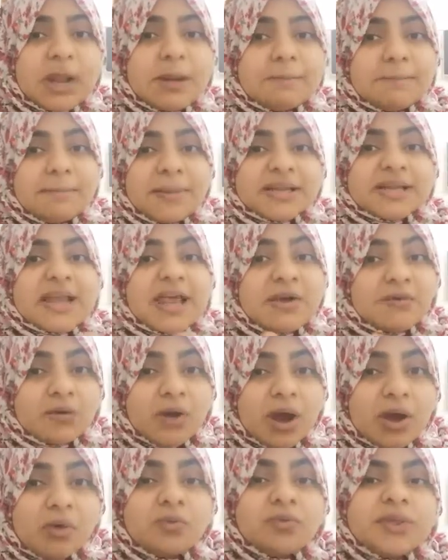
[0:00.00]
But
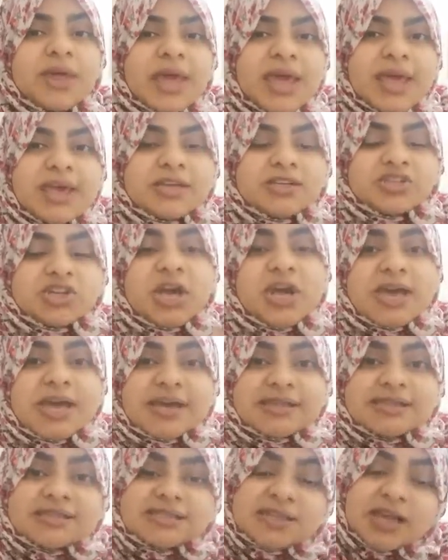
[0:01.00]
around the age,
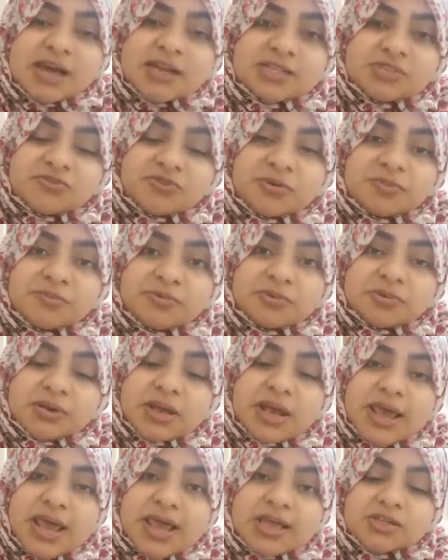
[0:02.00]
it starts from
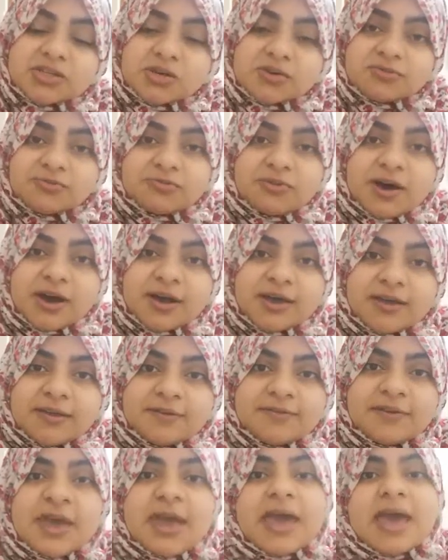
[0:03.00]
age of
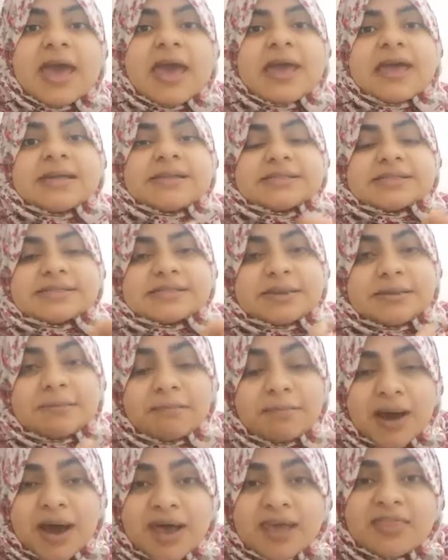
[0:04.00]
5, and
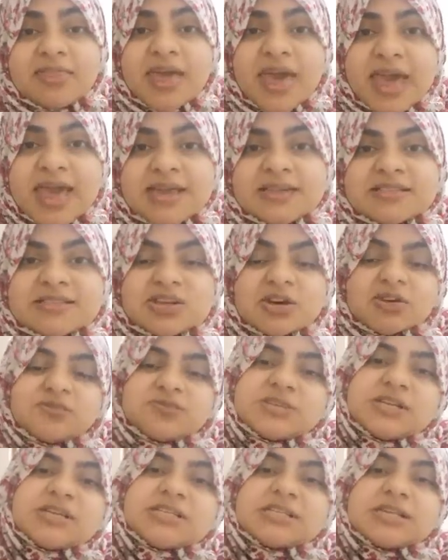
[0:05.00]
by the end
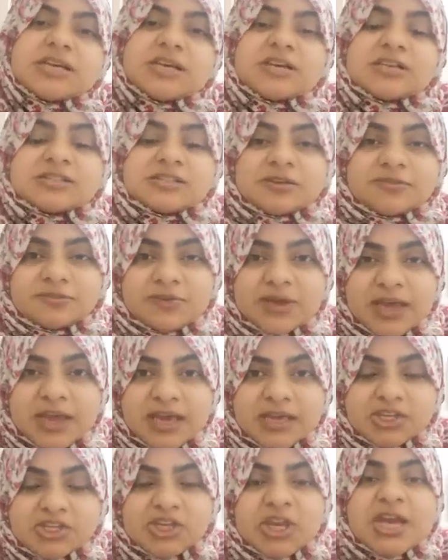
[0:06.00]
of 6 years of
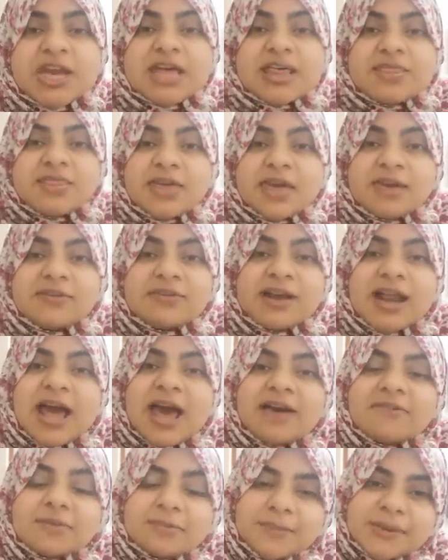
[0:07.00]
age, they will
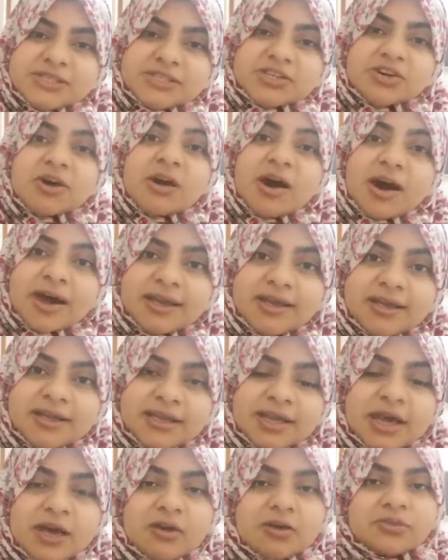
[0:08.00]
have a better
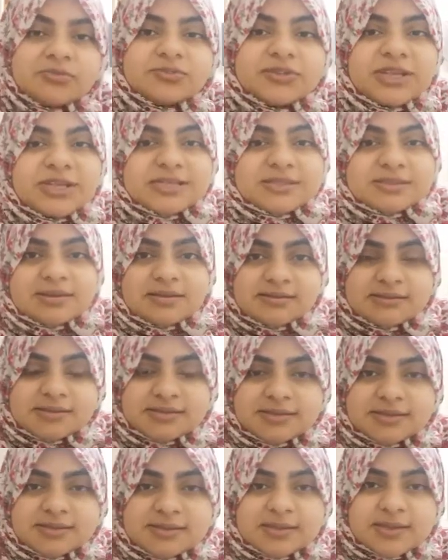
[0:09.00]
idea of these
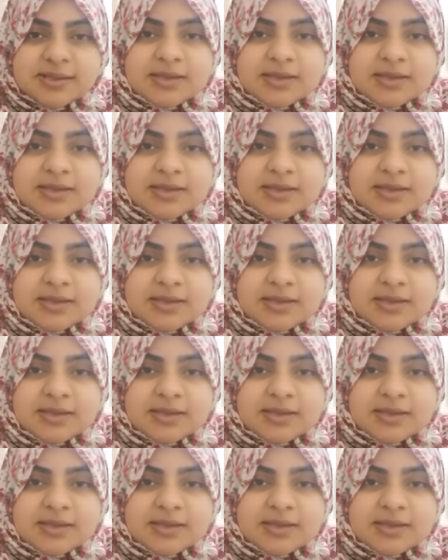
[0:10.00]
skills.